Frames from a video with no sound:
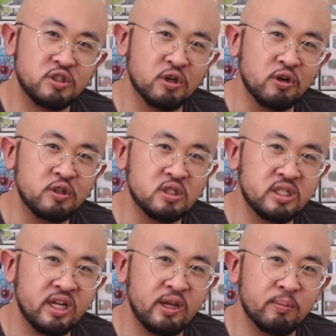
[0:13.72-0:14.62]
joined
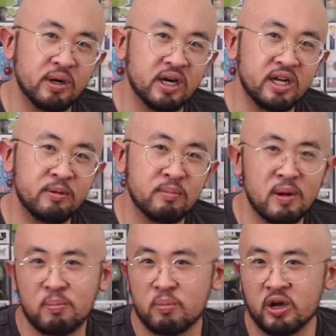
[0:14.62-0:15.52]
today by
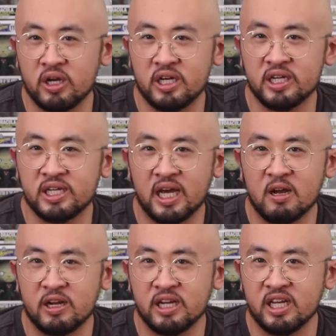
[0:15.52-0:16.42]
my brother
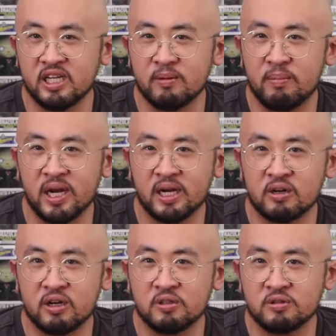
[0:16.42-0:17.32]
Garrick in the
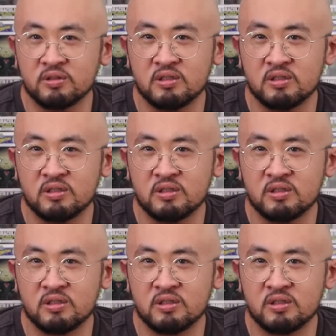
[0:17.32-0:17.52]
background.